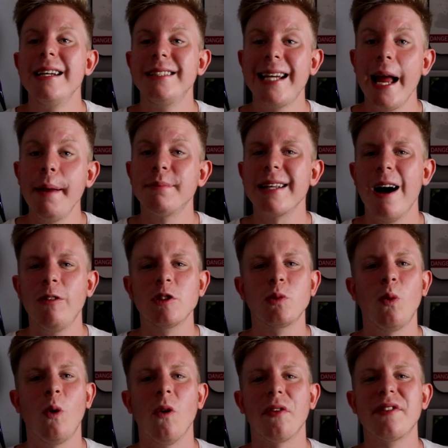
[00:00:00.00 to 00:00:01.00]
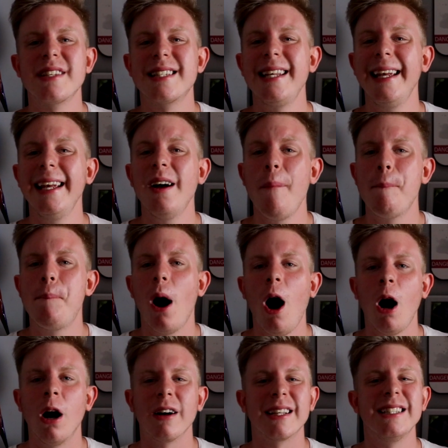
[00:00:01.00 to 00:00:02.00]
James Ellsworth, CM
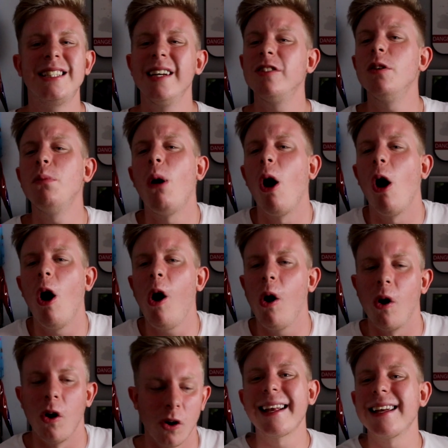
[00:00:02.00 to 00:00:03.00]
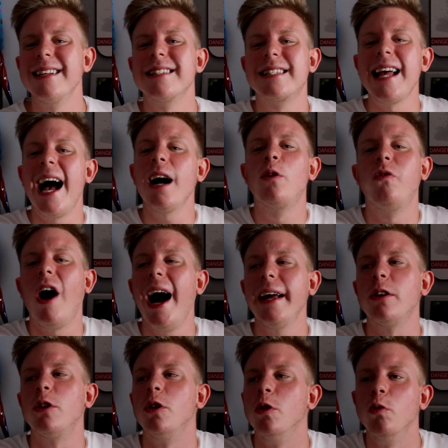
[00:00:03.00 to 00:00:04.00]
Punk, Jinder Mahal, Zack
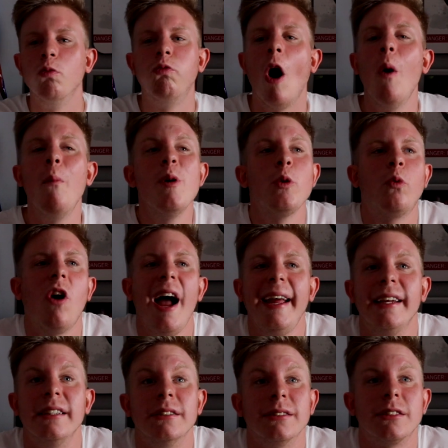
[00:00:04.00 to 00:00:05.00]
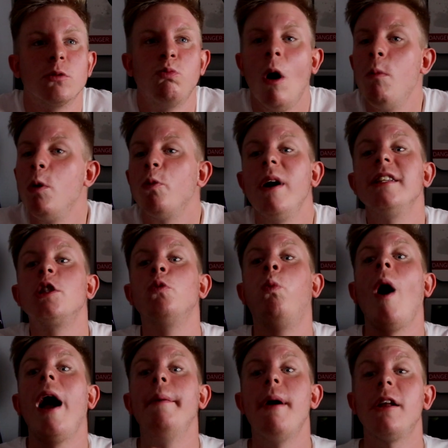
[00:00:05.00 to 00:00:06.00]
Ryder, Roman Reigns. Roman Reigns
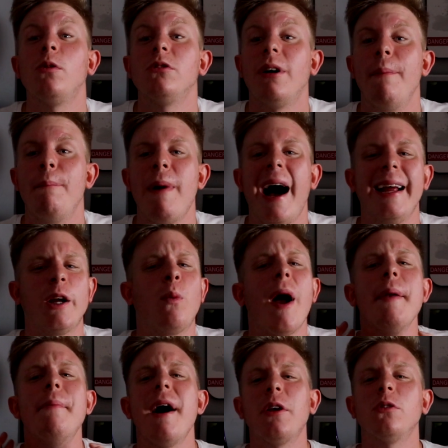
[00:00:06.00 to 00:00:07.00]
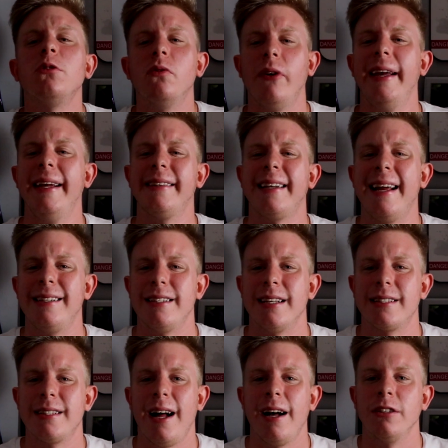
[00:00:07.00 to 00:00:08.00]
way better on the mic, way better on the ring than
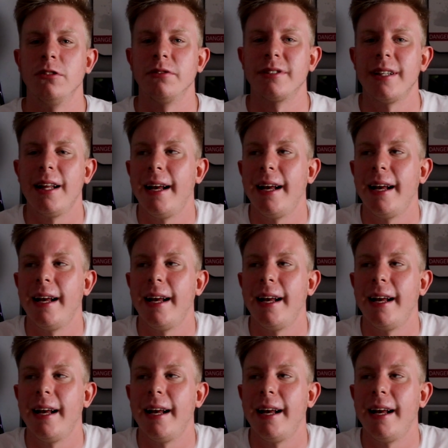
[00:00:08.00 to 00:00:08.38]
AJ Styles.